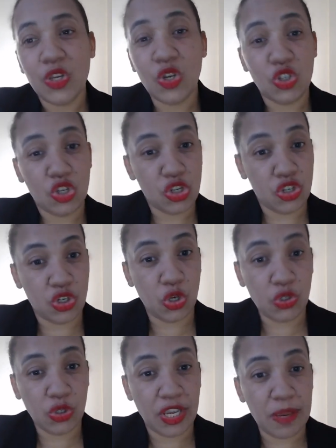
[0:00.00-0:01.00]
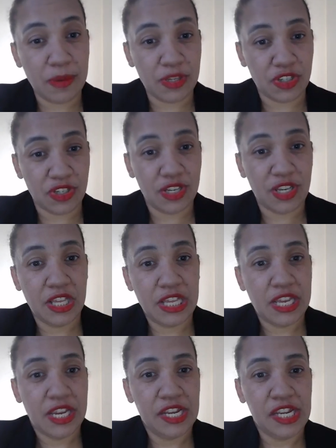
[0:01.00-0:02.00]
just show some image
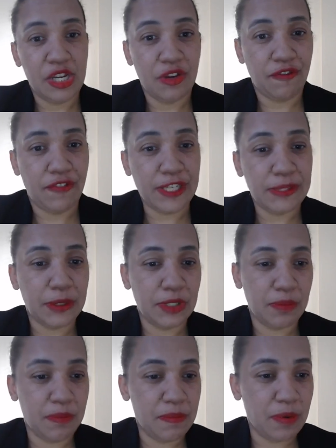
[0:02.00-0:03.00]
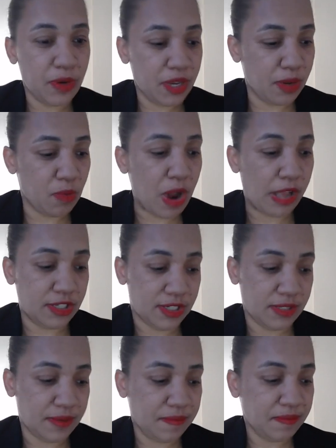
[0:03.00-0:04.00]
here on Facebook so people can watch
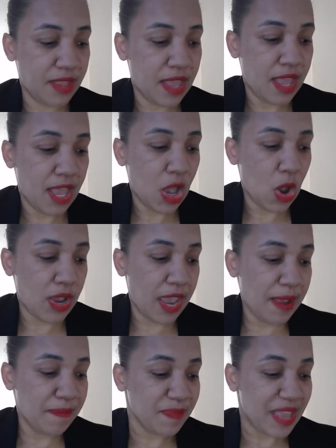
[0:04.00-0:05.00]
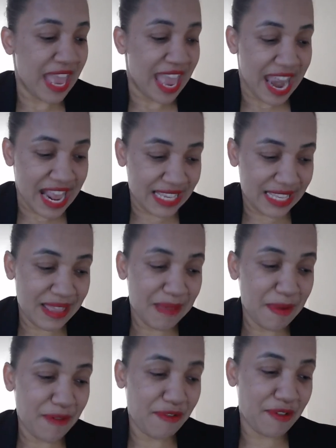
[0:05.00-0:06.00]
it. Okay, and step
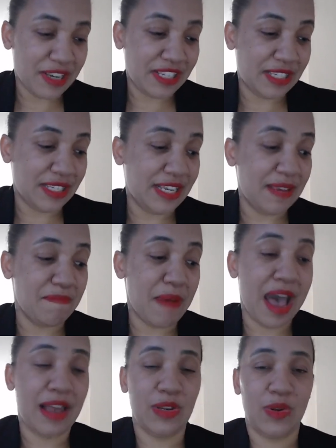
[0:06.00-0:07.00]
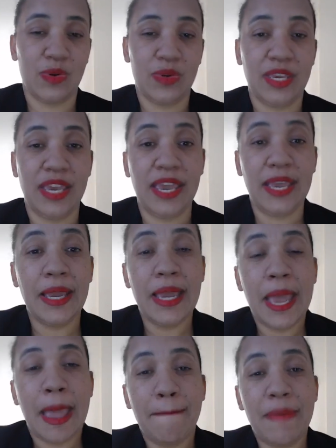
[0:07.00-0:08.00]
number four is give value. Okay,
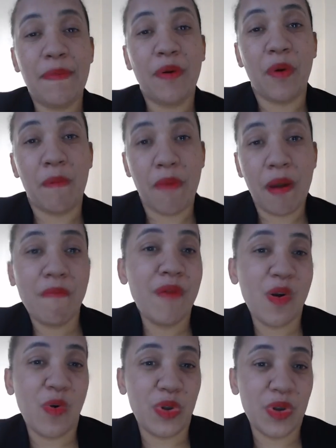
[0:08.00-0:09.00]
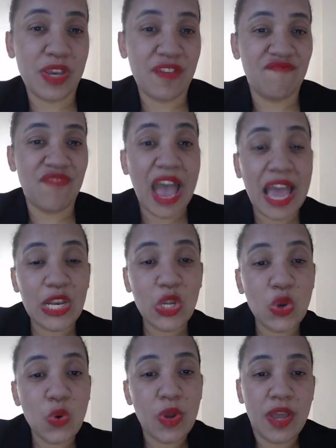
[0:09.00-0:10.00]
people remember when you give value,